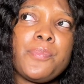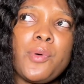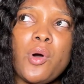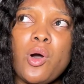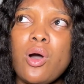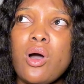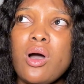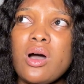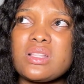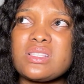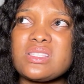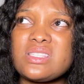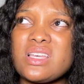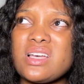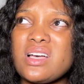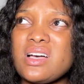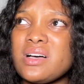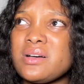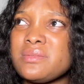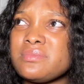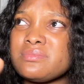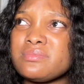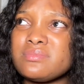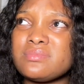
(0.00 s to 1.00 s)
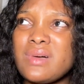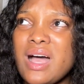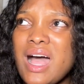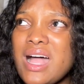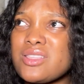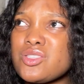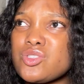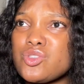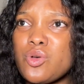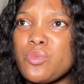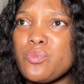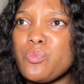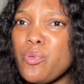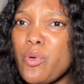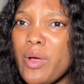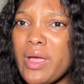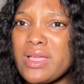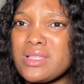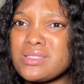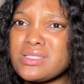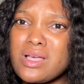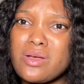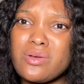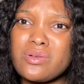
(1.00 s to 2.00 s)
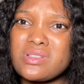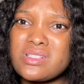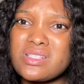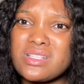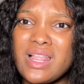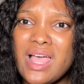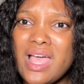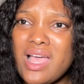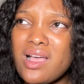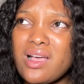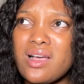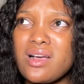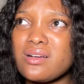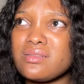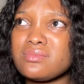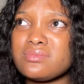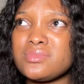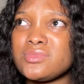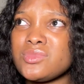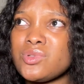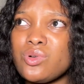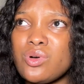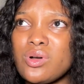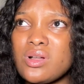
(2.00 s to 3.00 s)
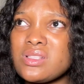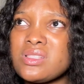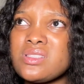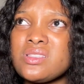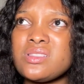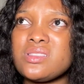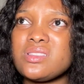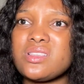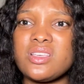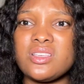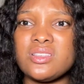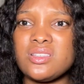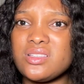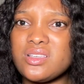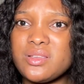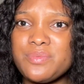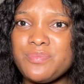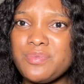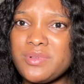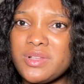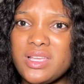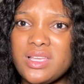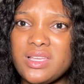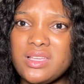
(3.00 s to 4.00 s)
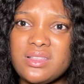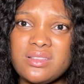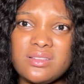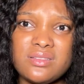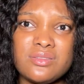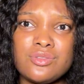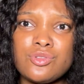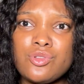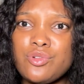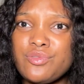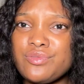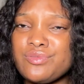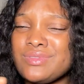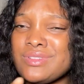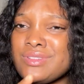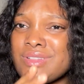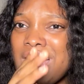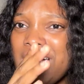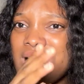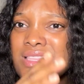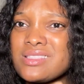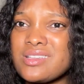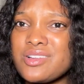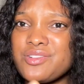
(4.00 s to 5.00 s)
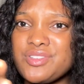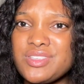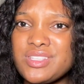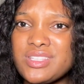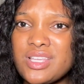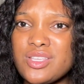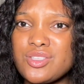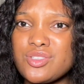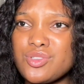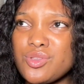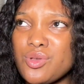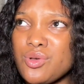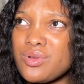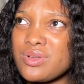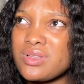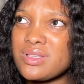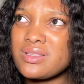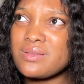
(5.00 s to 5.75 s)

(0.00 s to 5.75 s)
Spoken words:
But at some point I was like, what is she playing? You know, that Christian song